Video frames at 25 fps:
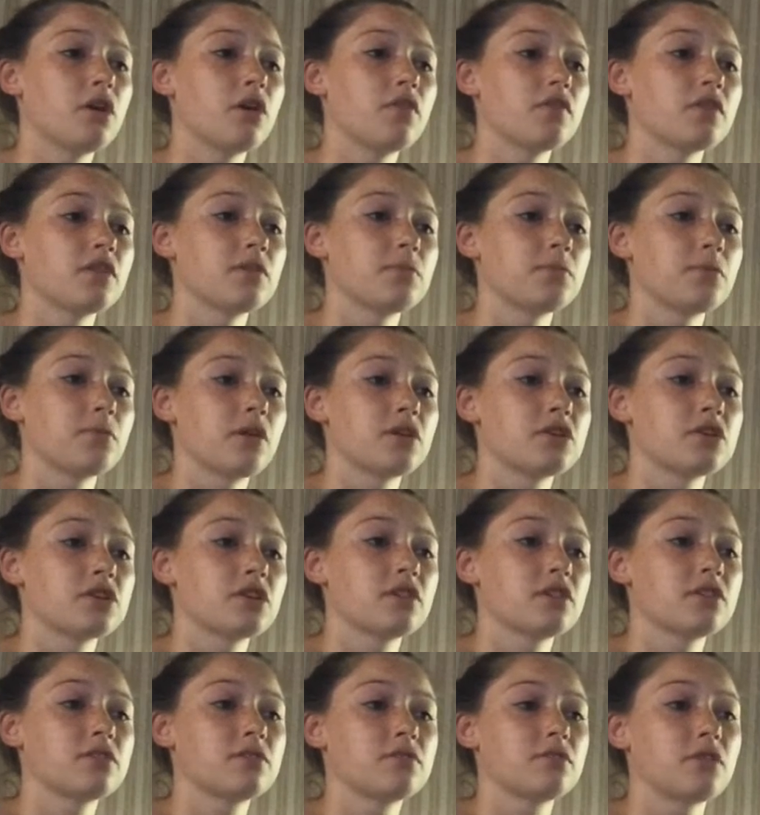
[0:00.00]
over
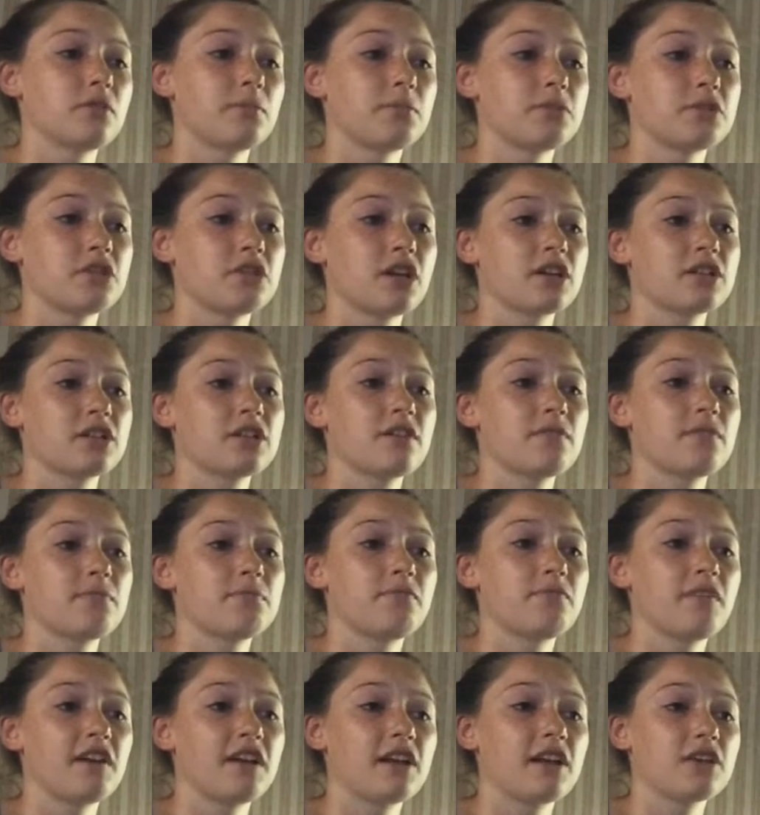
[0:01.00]
the projected
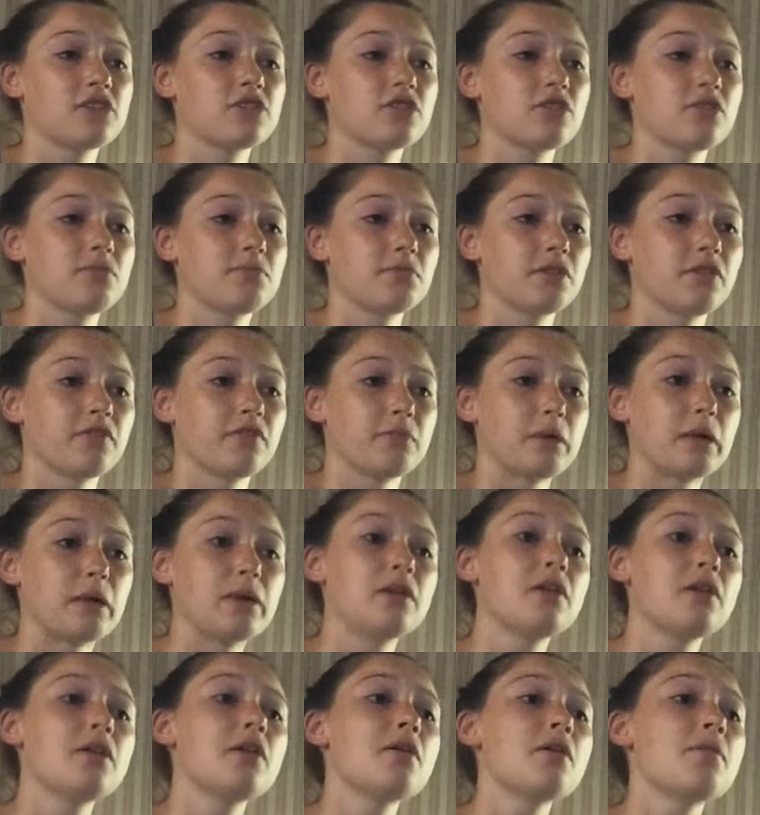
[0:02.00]
financial improvement,